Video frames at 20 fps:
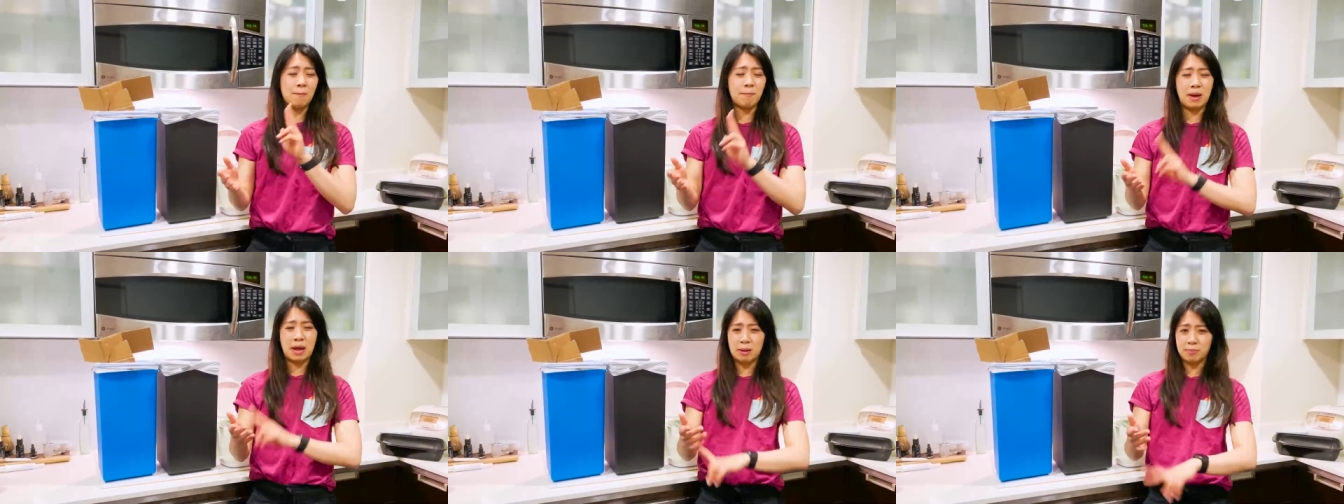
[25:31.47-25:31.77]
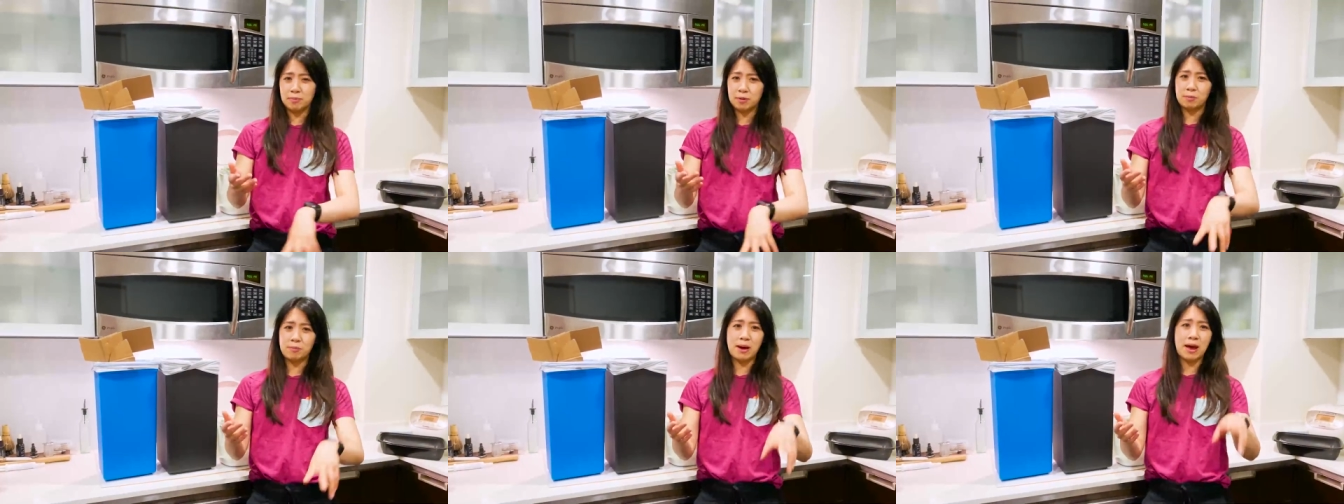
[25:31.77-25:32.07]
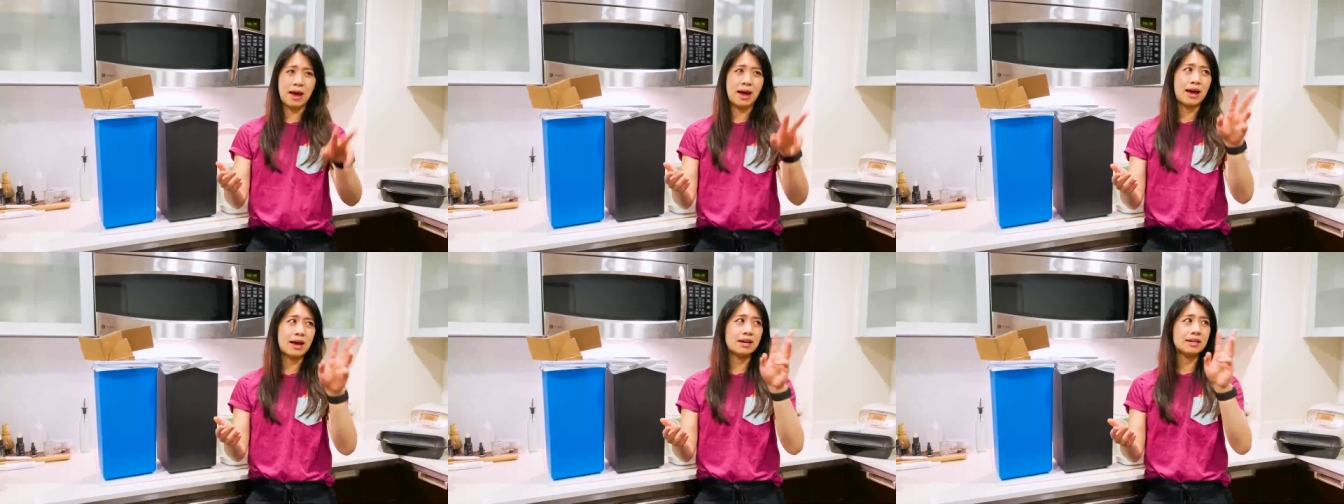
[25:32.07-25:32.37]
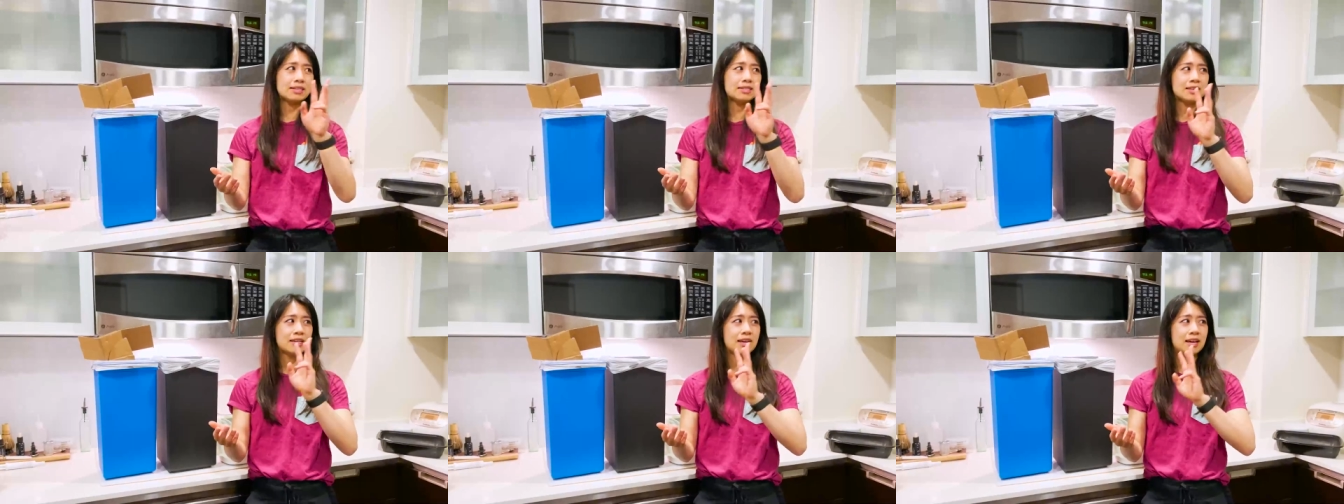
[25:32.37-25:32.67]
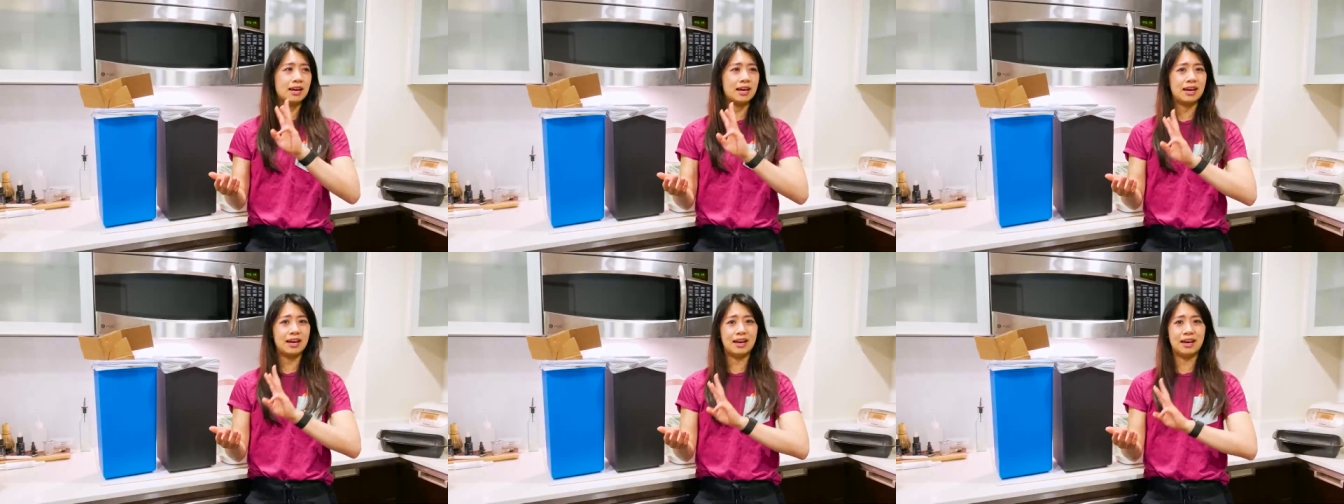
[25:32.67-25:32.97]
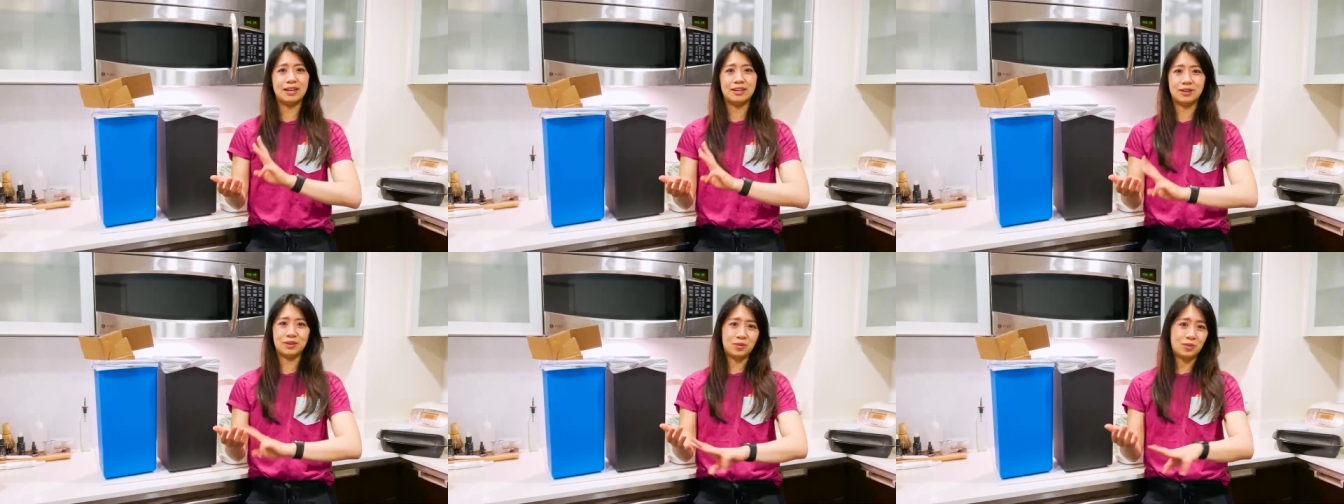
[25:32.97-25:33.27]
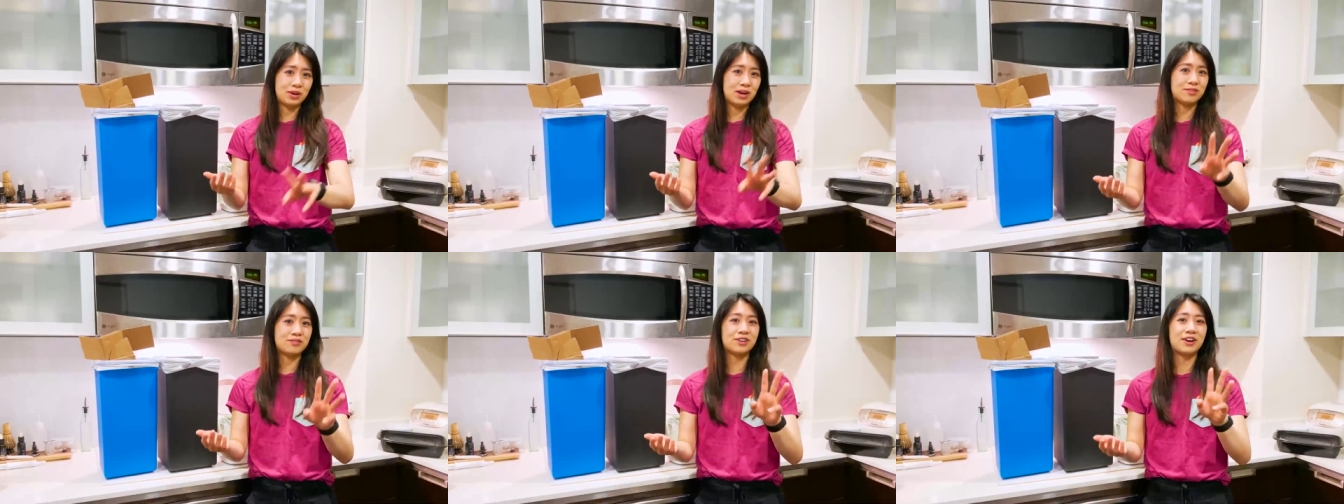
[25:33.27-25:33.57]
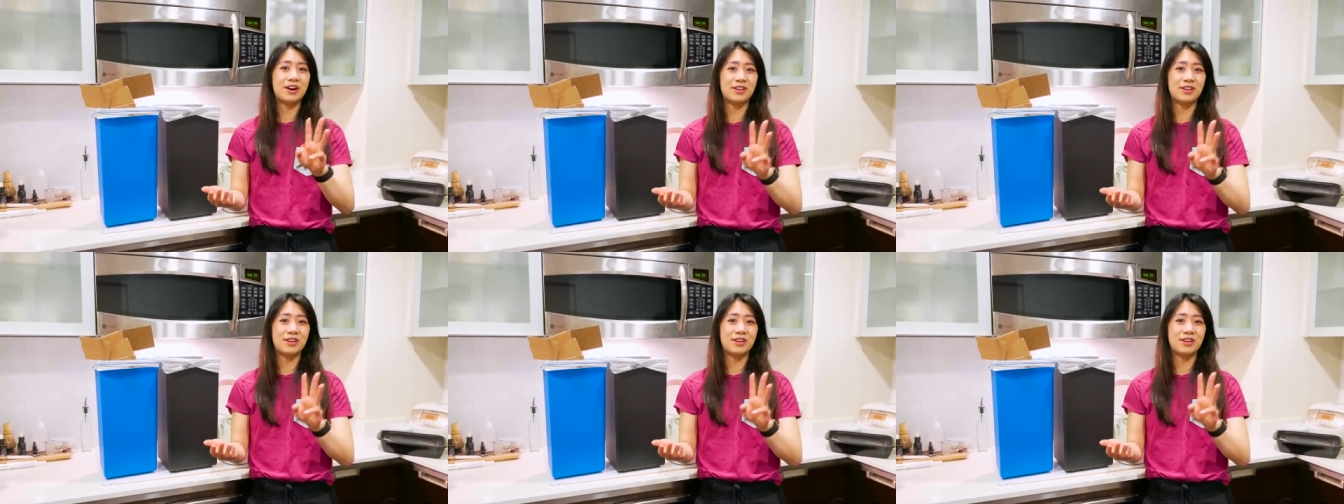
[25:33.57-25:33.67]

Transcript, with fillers: paper bags, and whatever